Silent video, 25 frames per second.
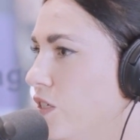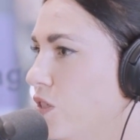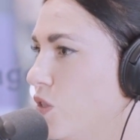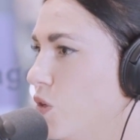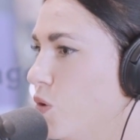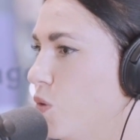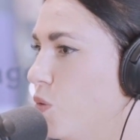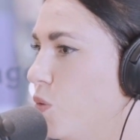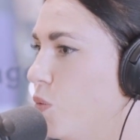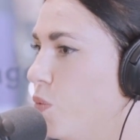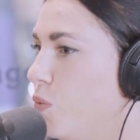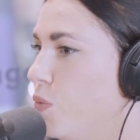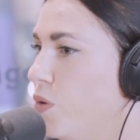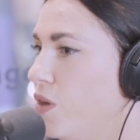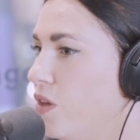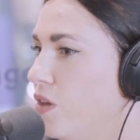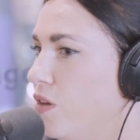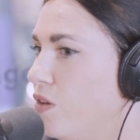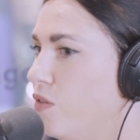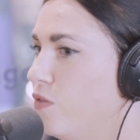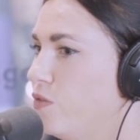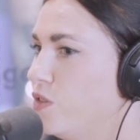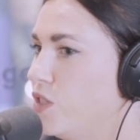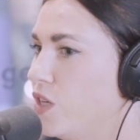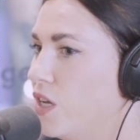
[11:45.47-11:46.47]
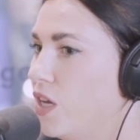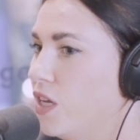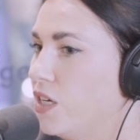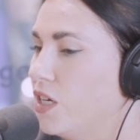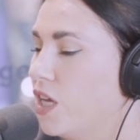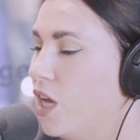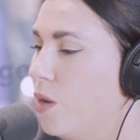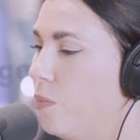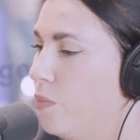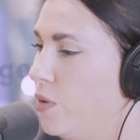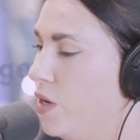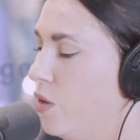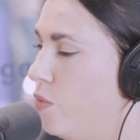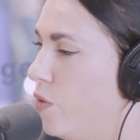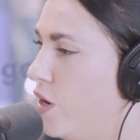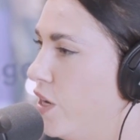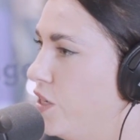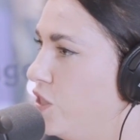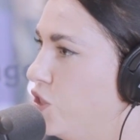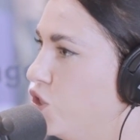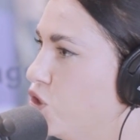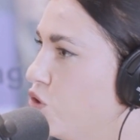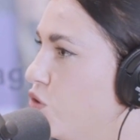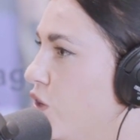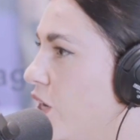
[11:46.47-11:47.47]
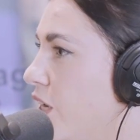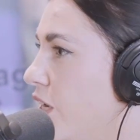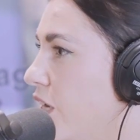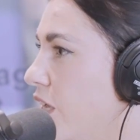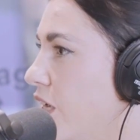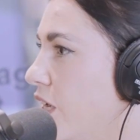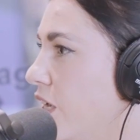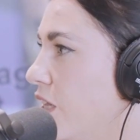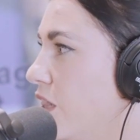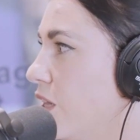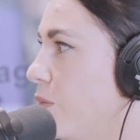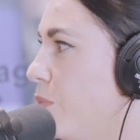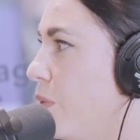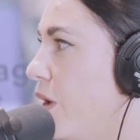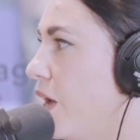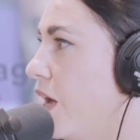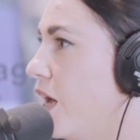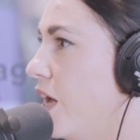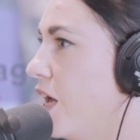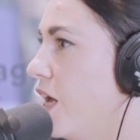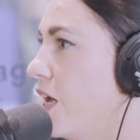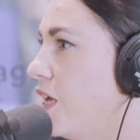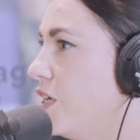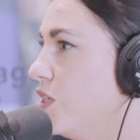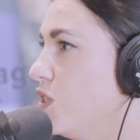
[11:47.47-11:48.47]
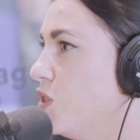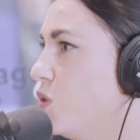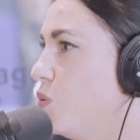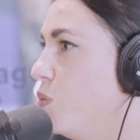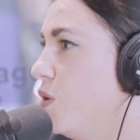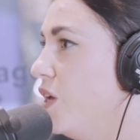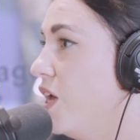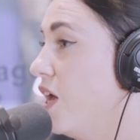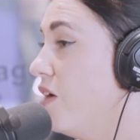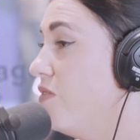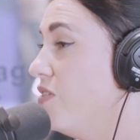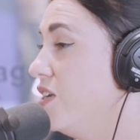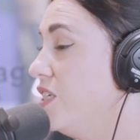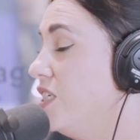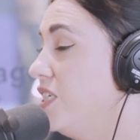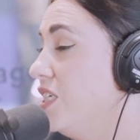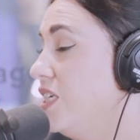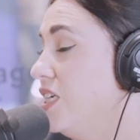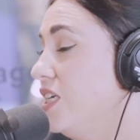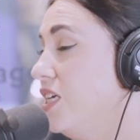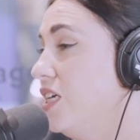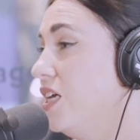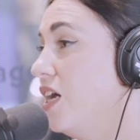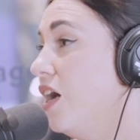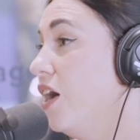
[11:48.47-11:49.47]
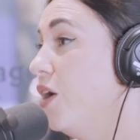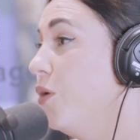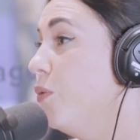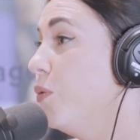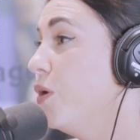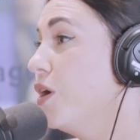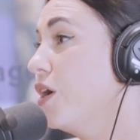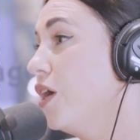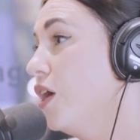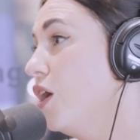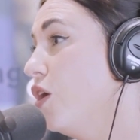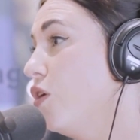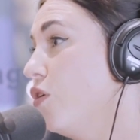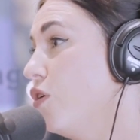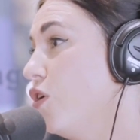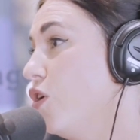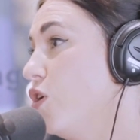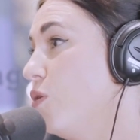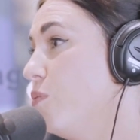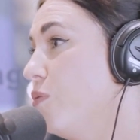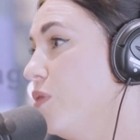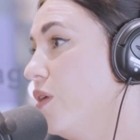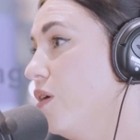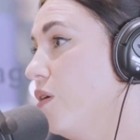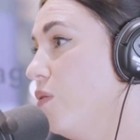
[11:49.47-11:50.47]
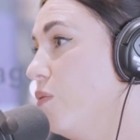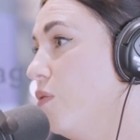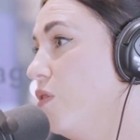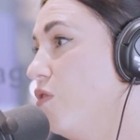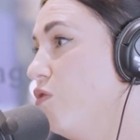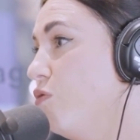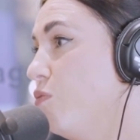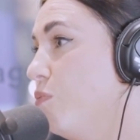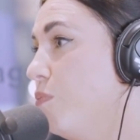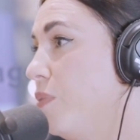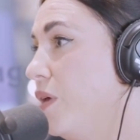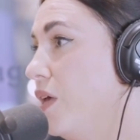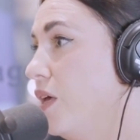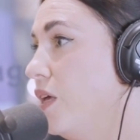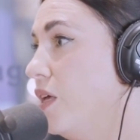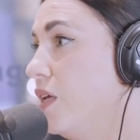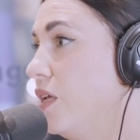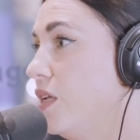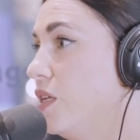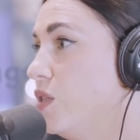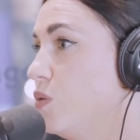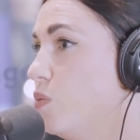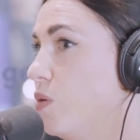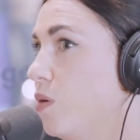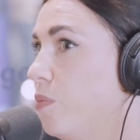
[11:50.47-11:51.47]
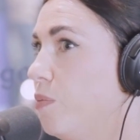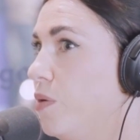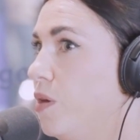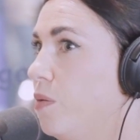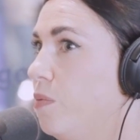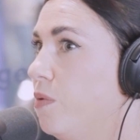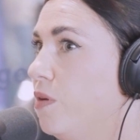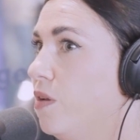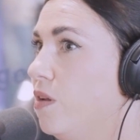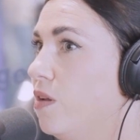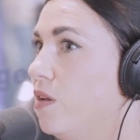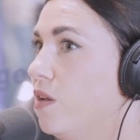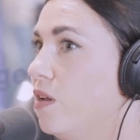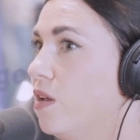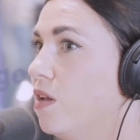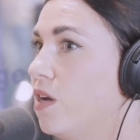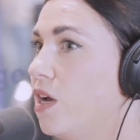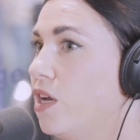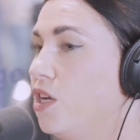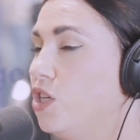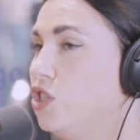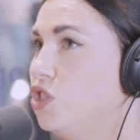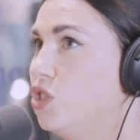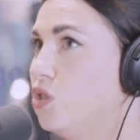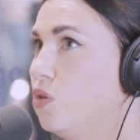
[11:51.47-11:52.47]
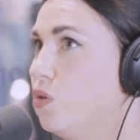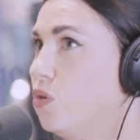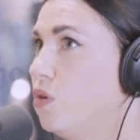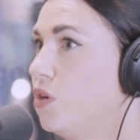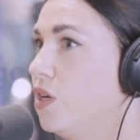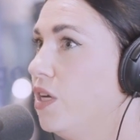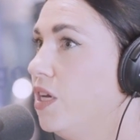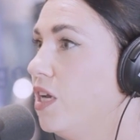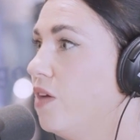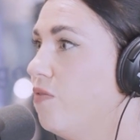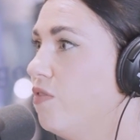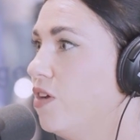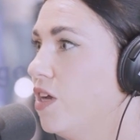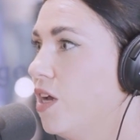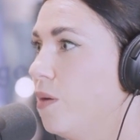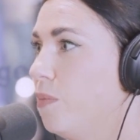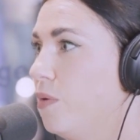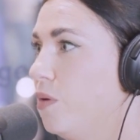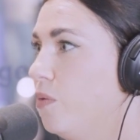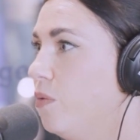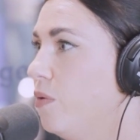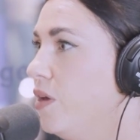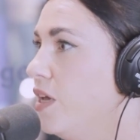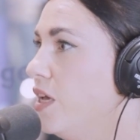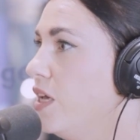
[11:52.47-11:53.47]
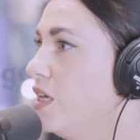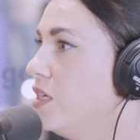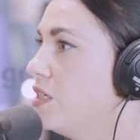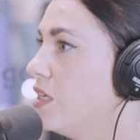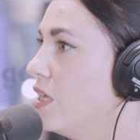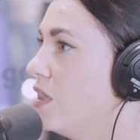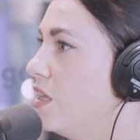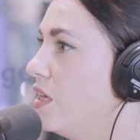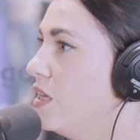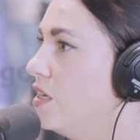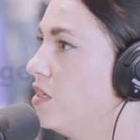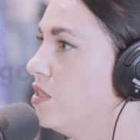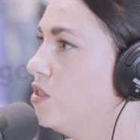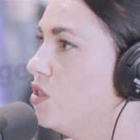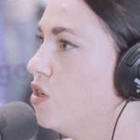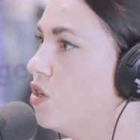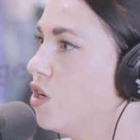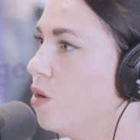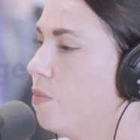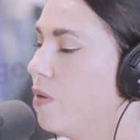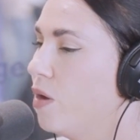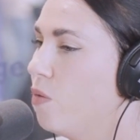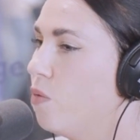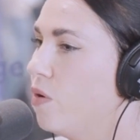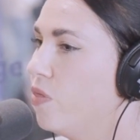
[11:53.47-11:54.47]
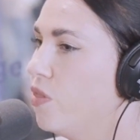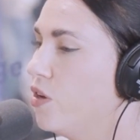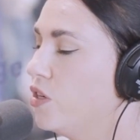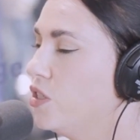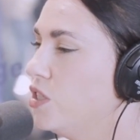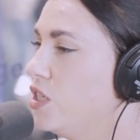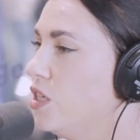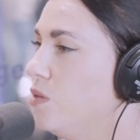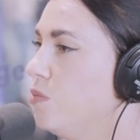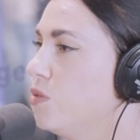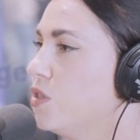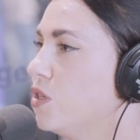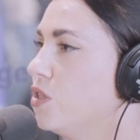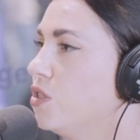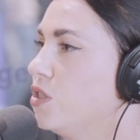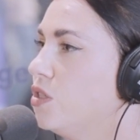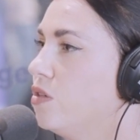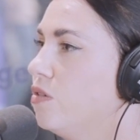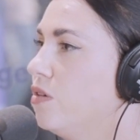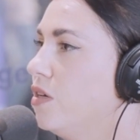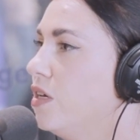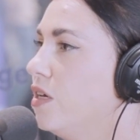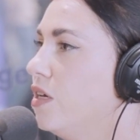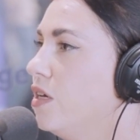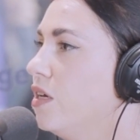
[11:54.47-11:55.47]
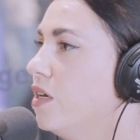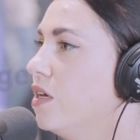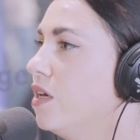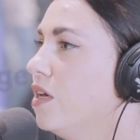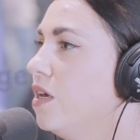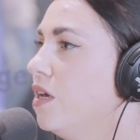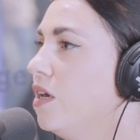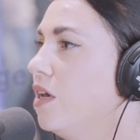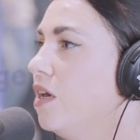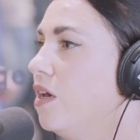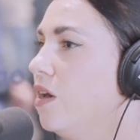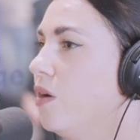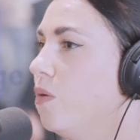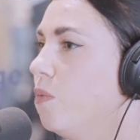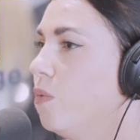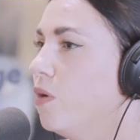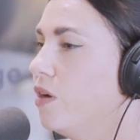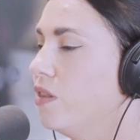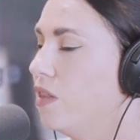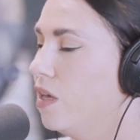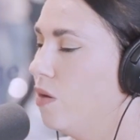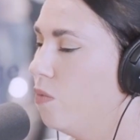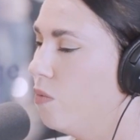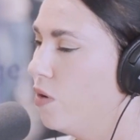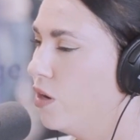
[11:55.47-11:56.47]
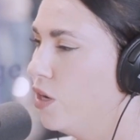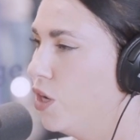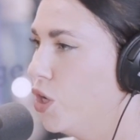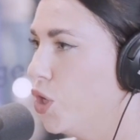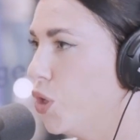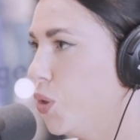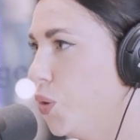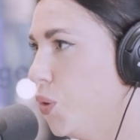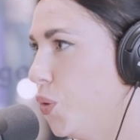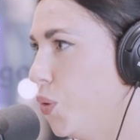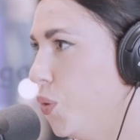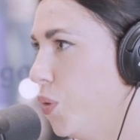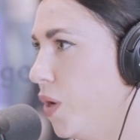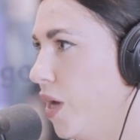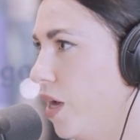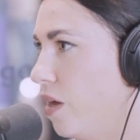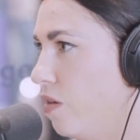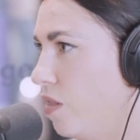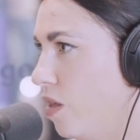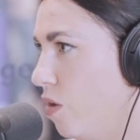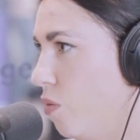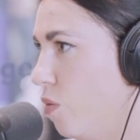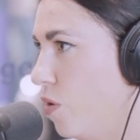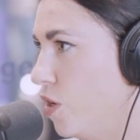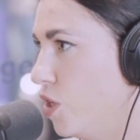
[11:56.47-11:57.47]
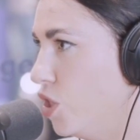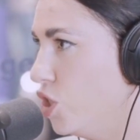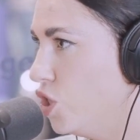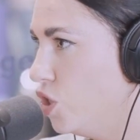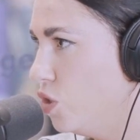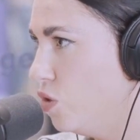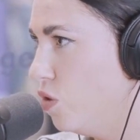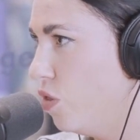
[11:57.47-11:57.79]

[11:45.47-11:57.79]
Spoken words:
So we've done company-wide training in the past. We have a DEI working group that we've built where people kind of join every couple of weeks and they talk about what their teams are doing, where they want to go, how they want to do